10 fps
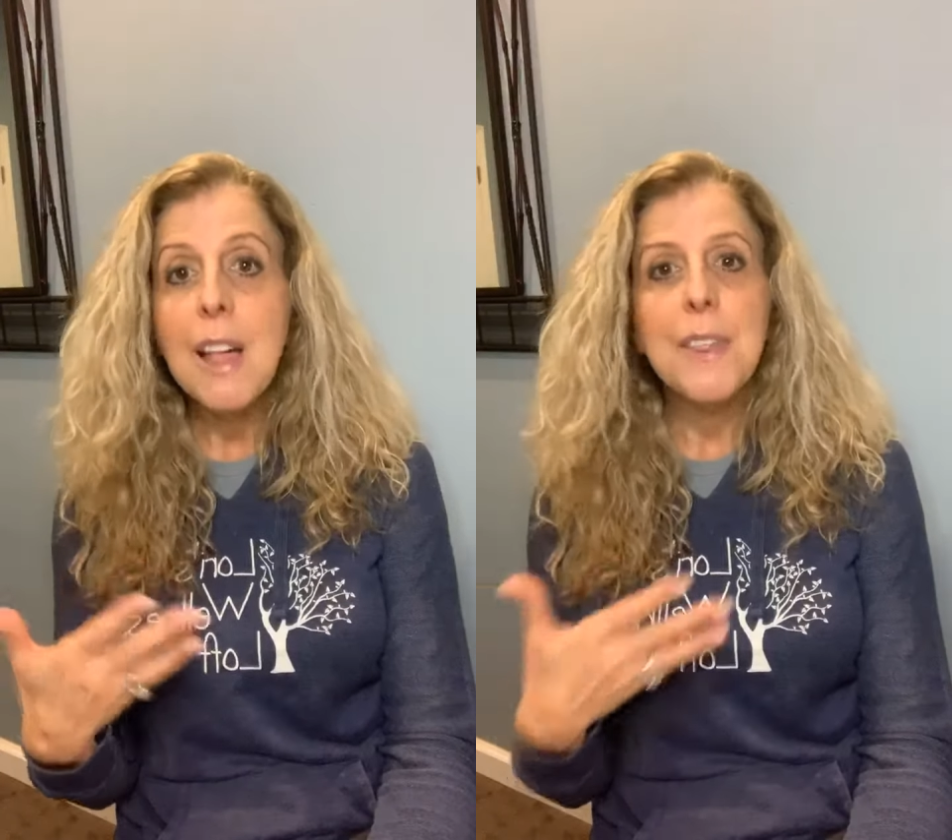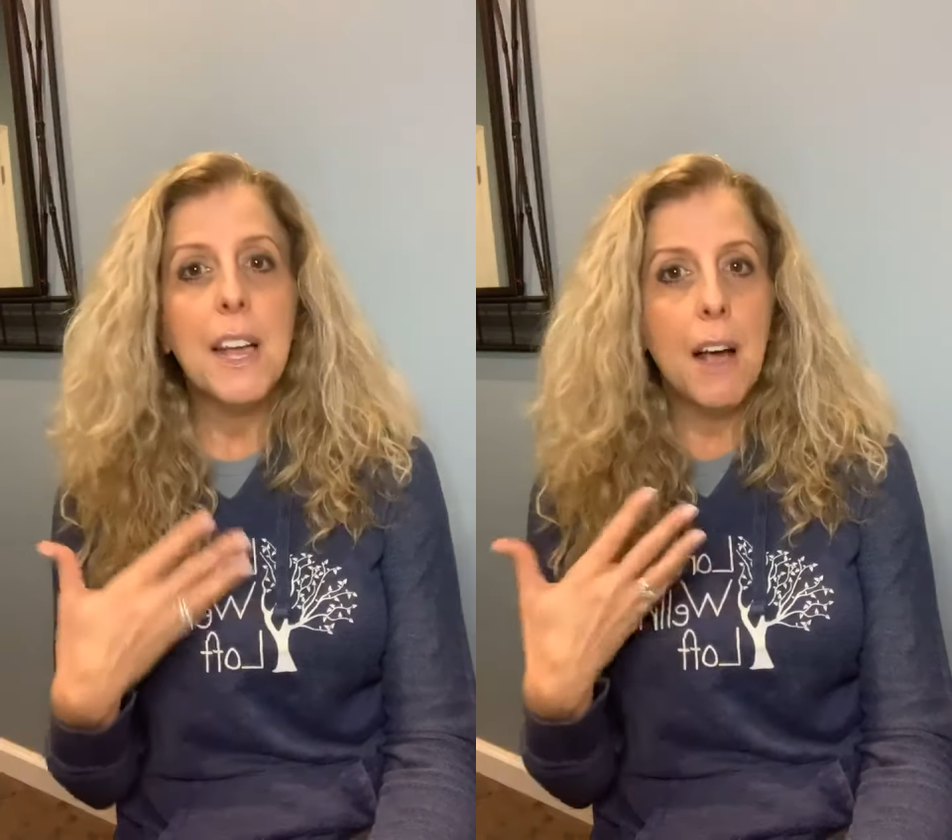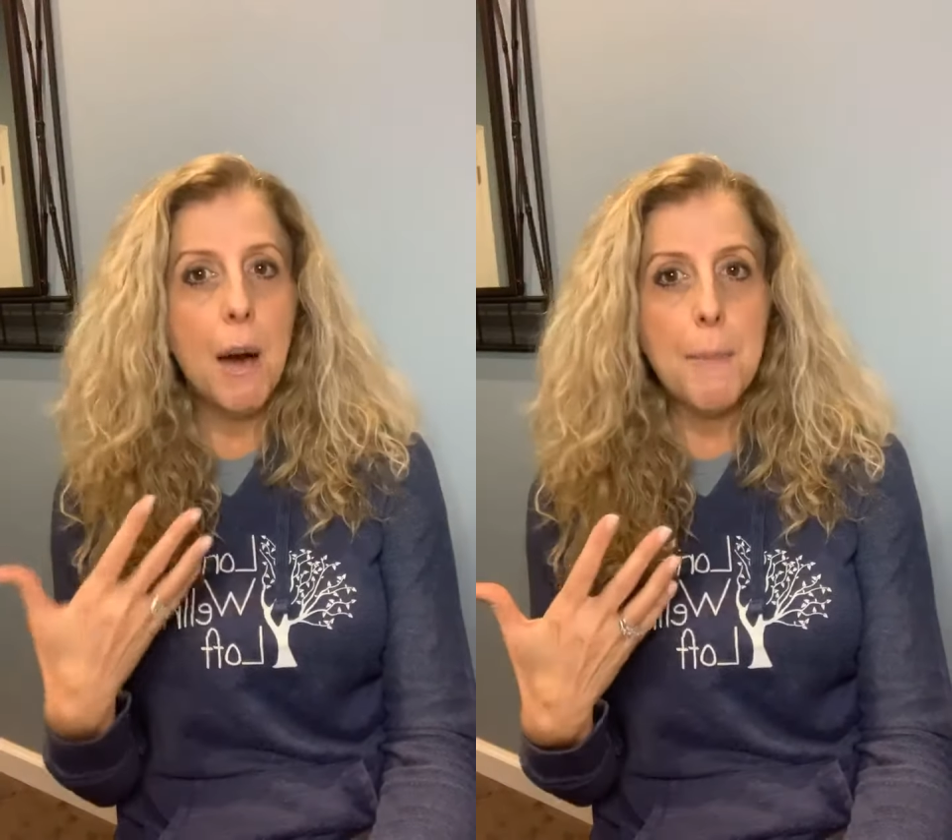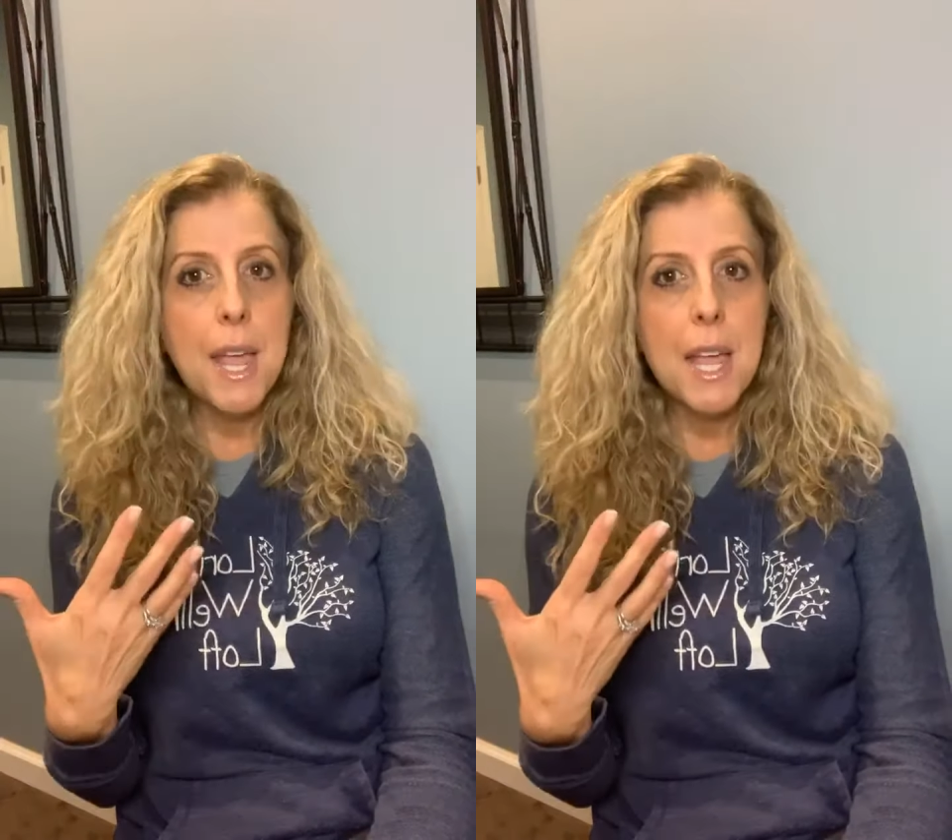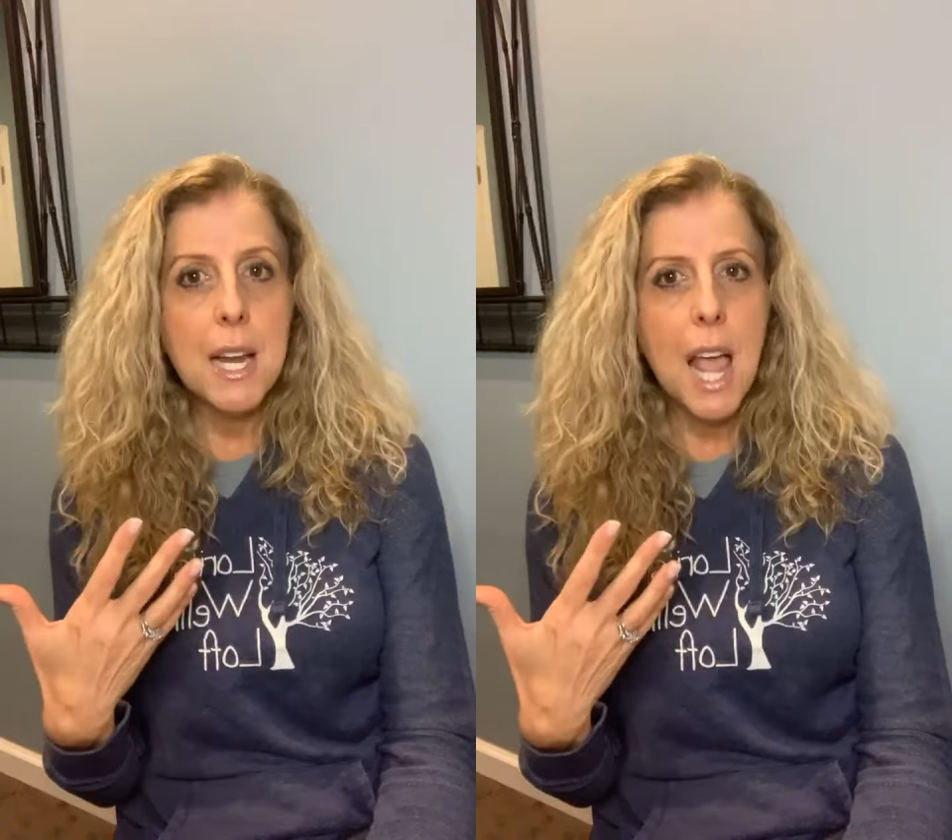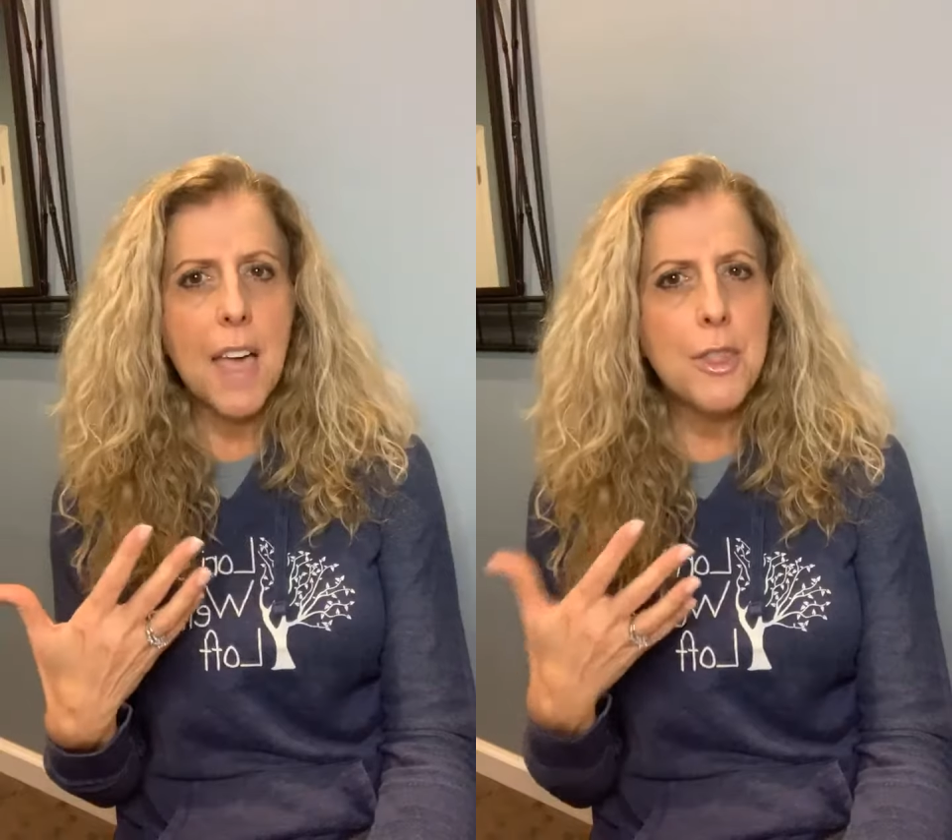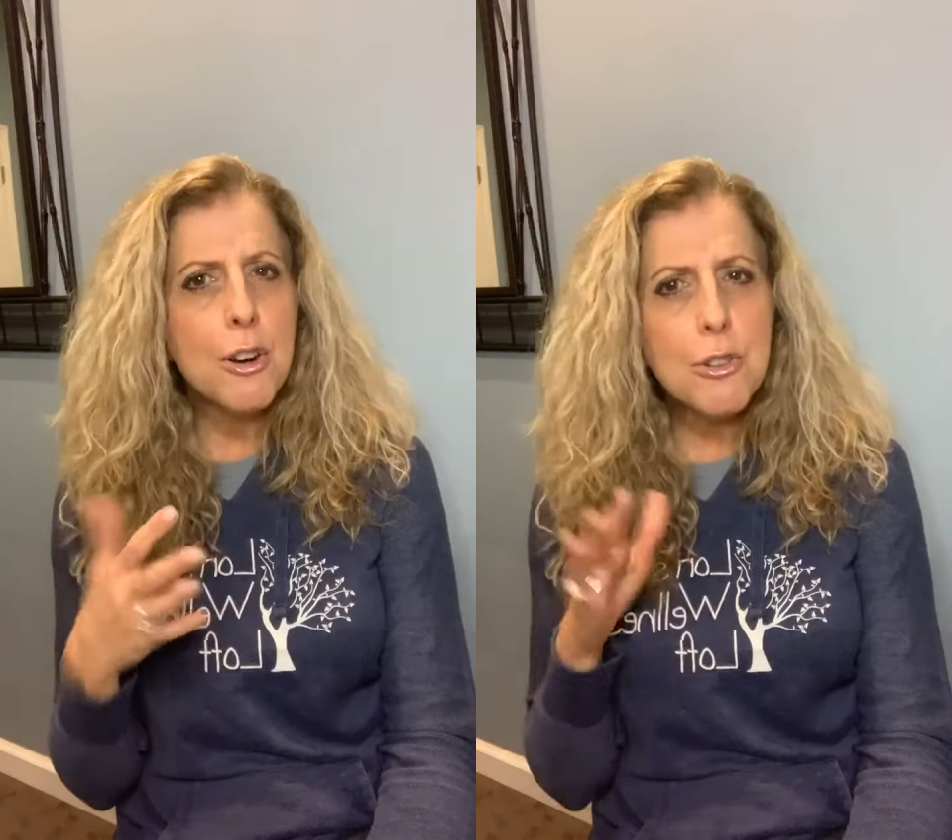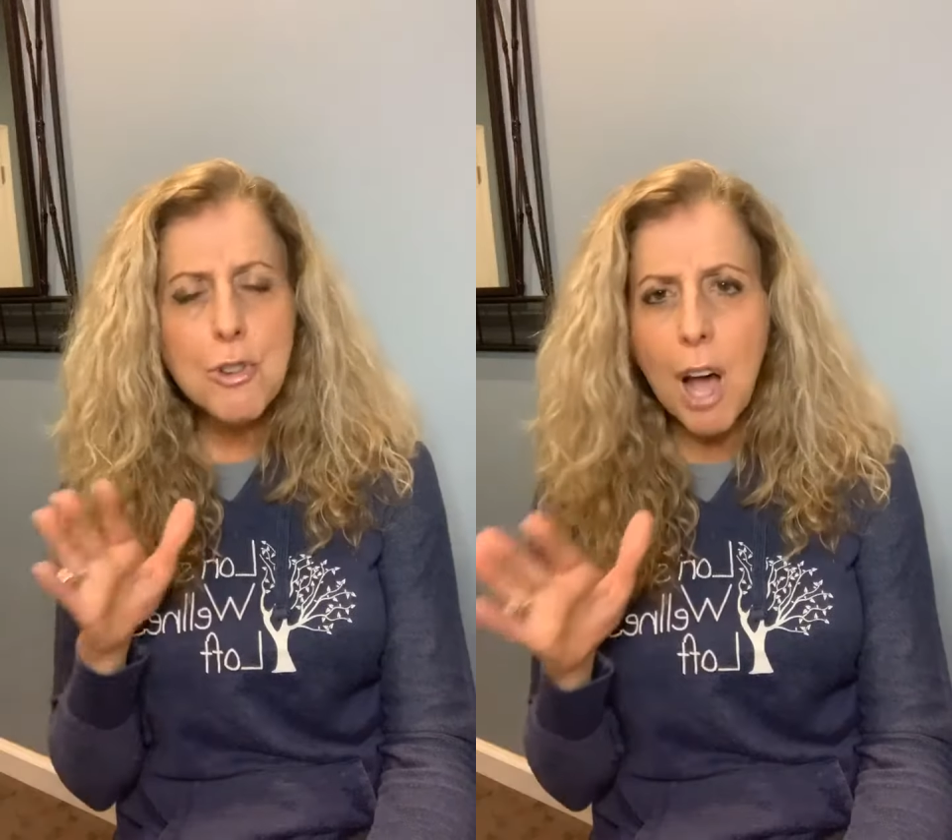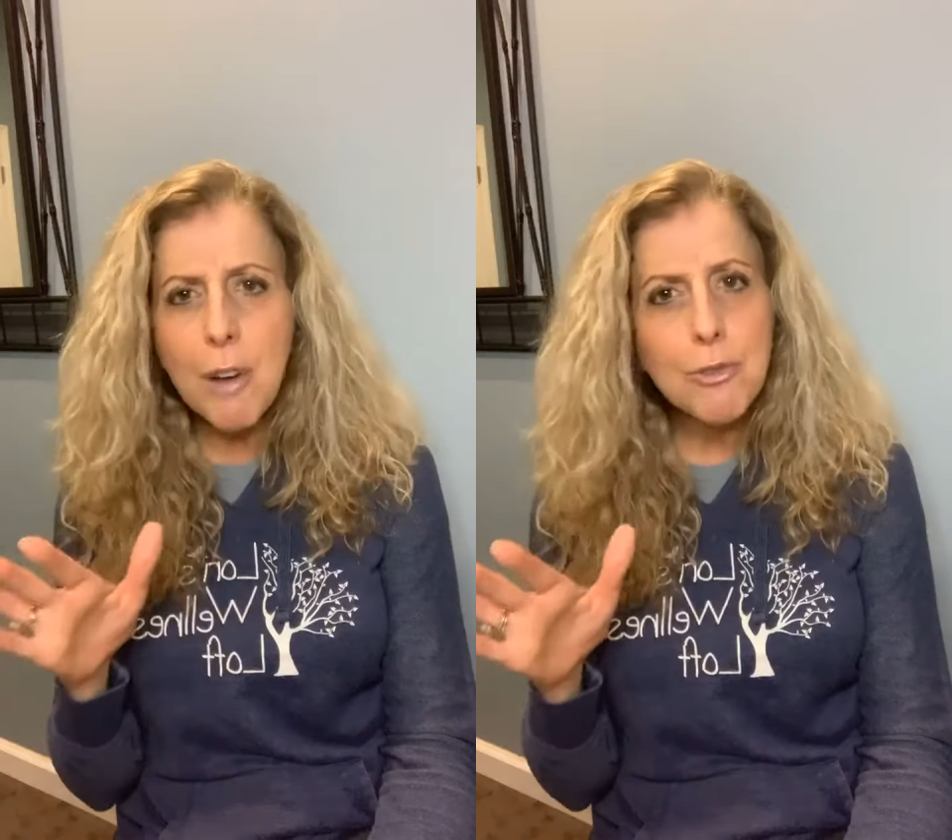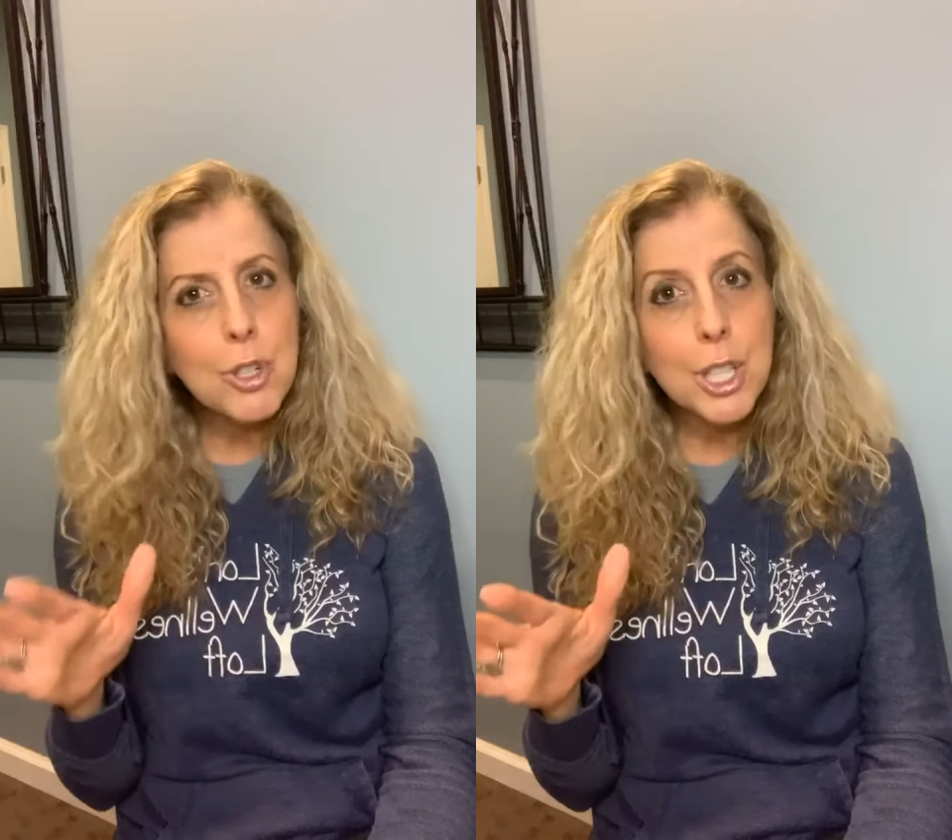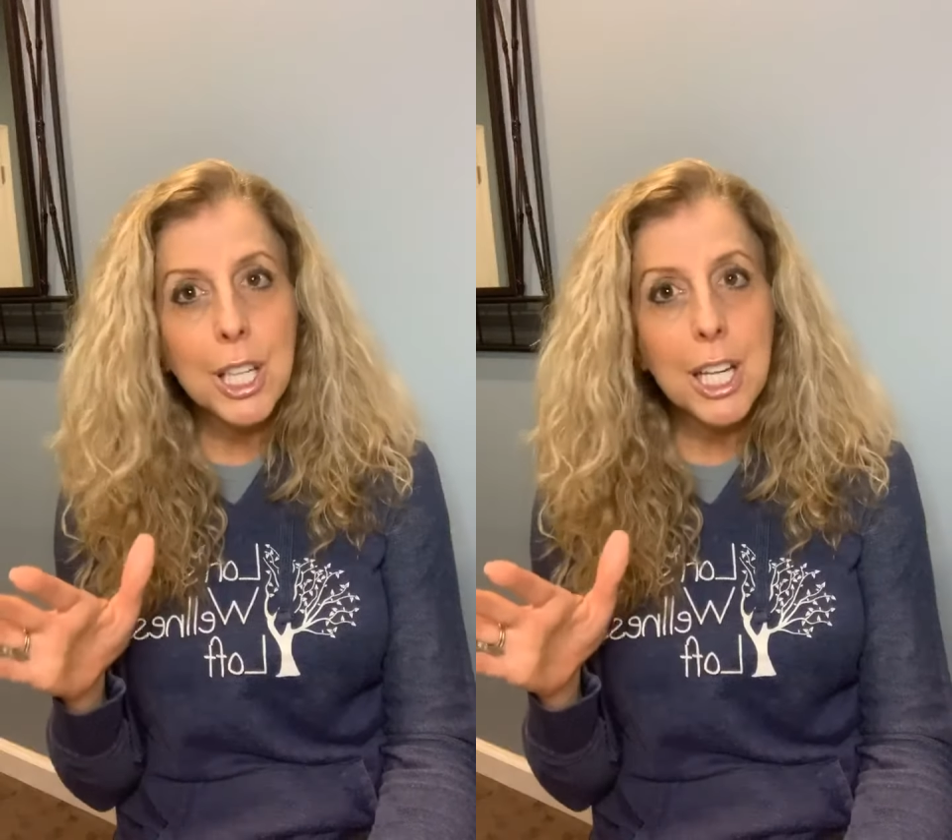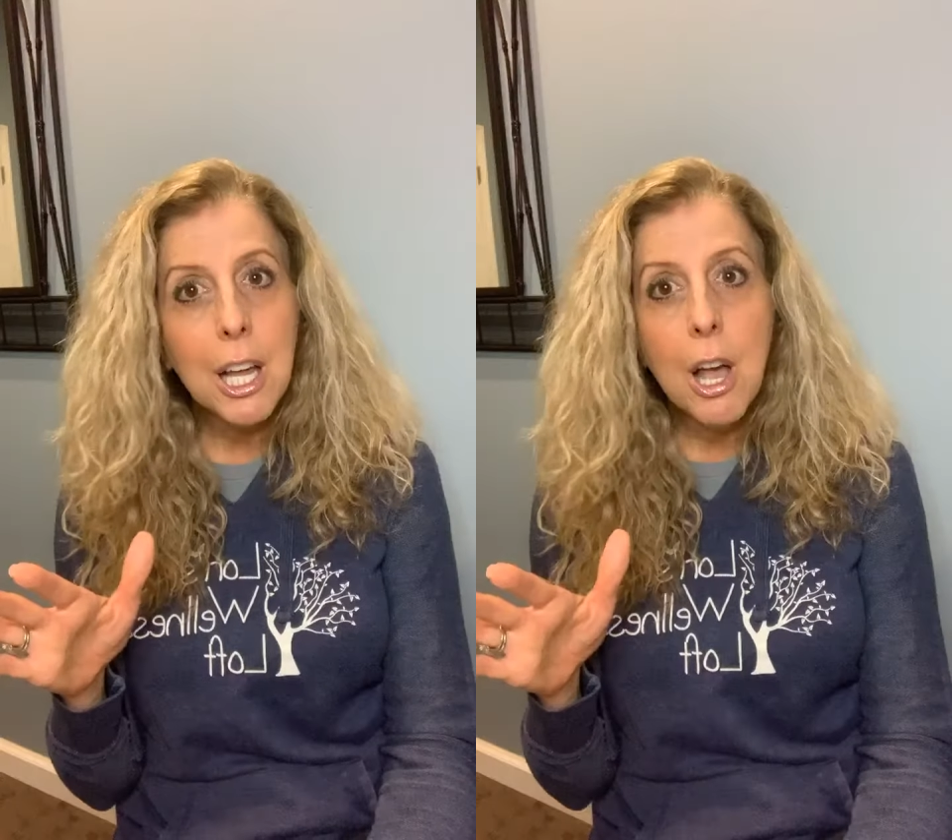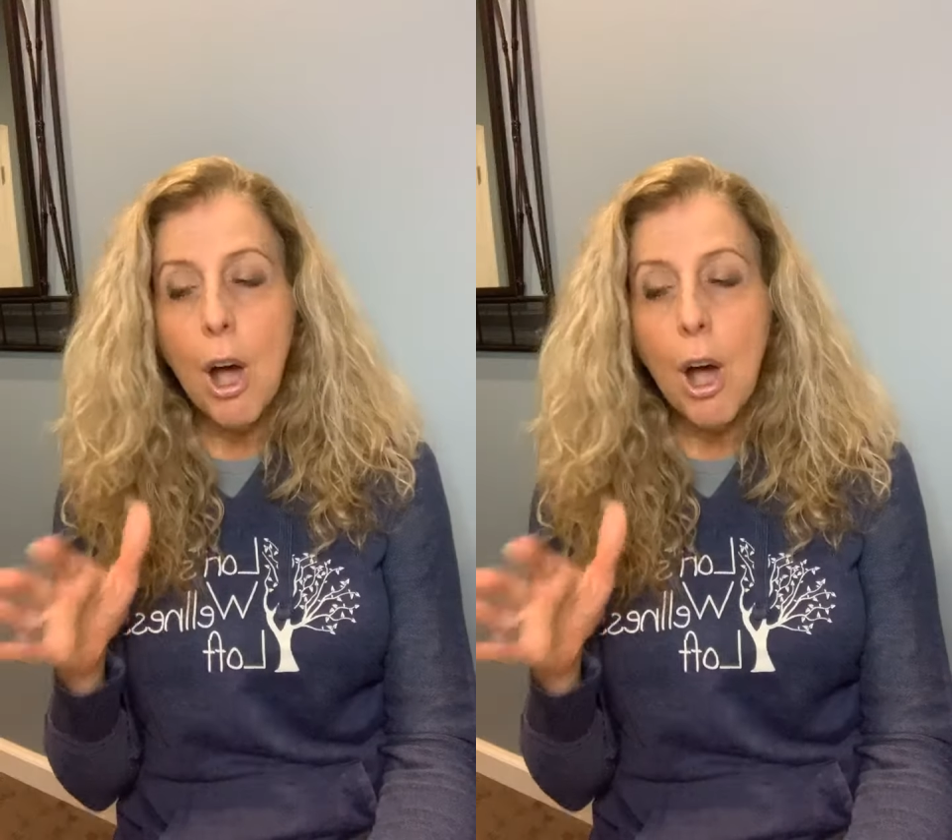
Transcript: that come in and they're not really